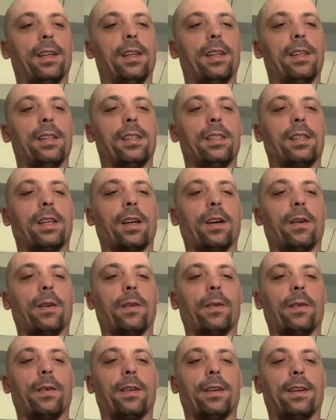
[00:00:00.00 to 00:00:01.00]

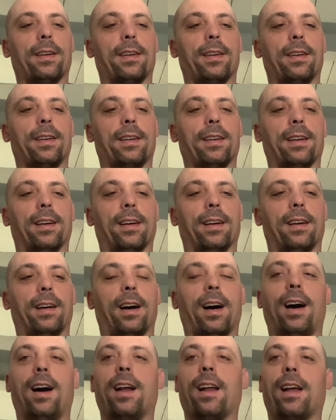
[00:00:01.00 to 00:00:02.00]
So,
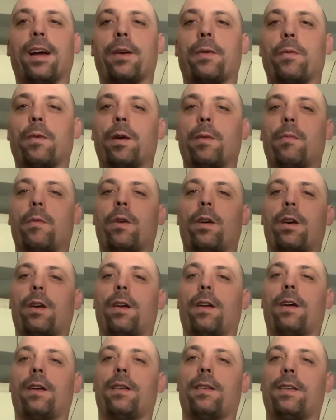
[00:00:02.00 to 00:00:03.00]
I like One More a
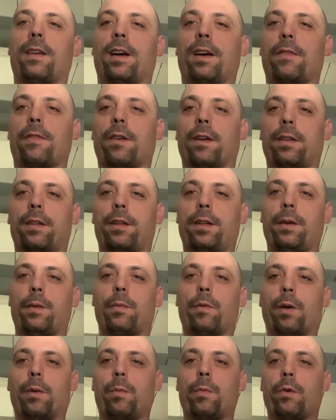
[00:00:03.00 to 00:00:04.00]
lot. I've got the
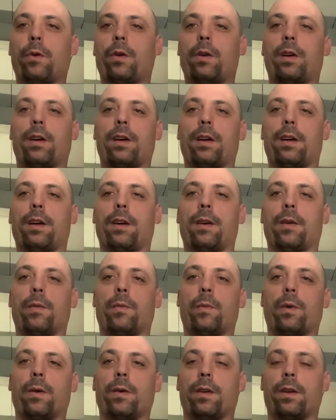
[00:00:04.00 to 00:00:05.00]
One More
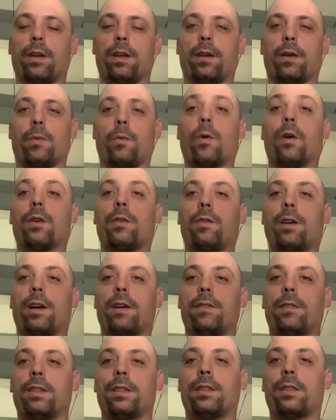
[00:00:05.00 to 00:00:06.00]
quad
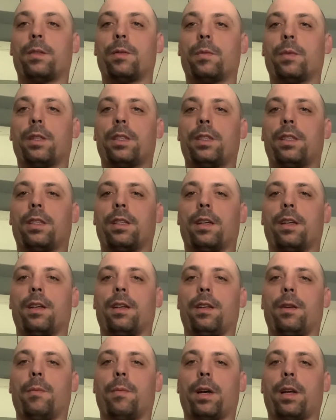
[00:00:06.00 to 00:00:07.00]
drivers, which
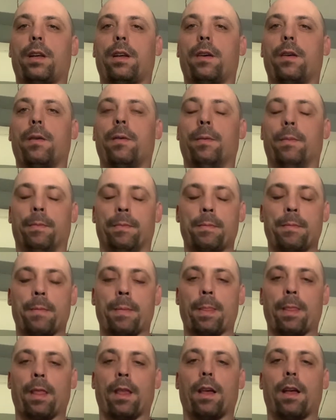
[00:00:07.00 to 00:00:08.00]
you might know
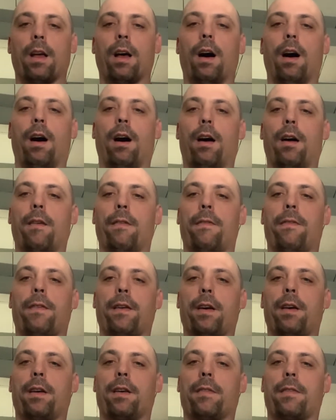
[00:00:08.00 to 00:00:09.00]
are a
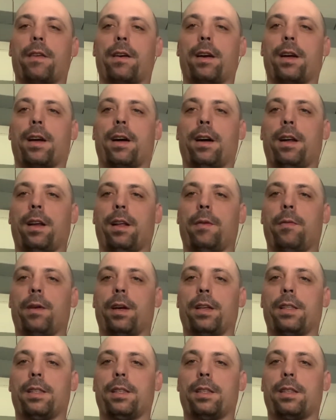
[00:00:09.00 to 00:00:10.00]
very, very highly
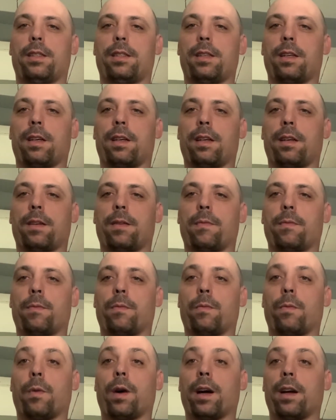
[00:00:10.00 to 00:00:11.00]
rated
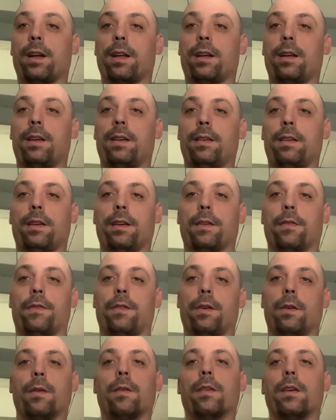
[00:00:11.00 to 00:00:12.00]
wired
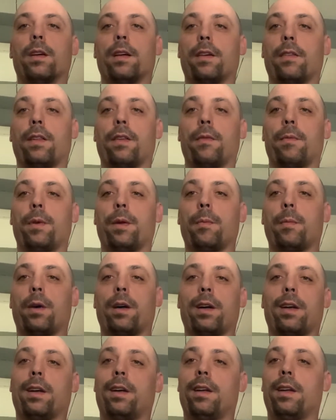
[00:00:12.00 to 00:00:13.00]
earphone. They've been
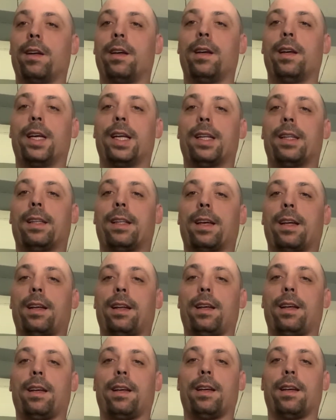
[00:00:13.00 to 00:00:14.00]
my
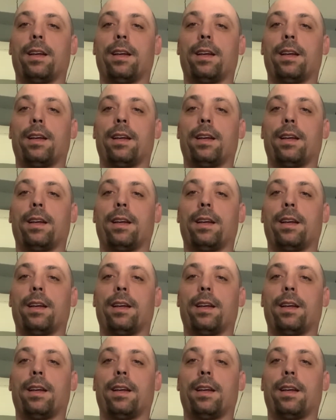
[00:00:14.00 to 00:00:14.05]
daily